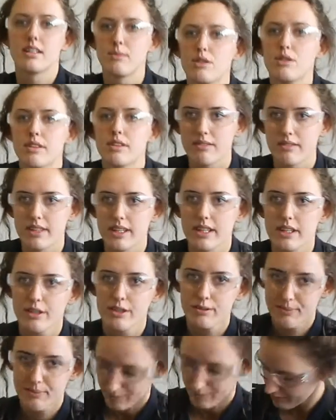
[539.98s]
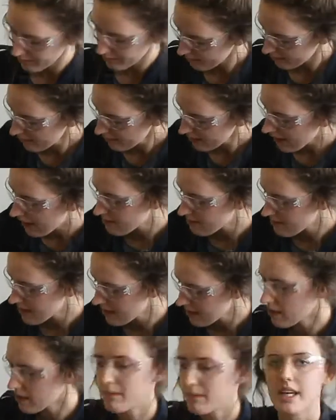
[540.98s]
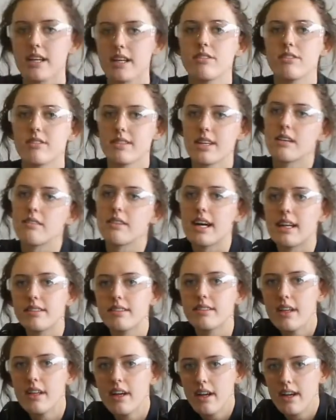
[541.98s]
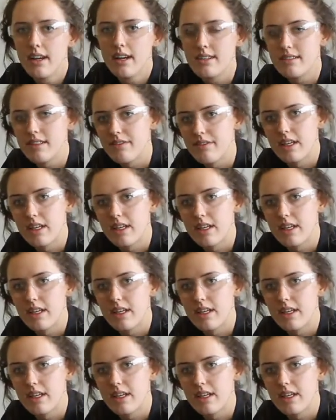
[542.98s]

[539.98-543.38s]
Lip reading: in a moving vehicle. Some complications that arise is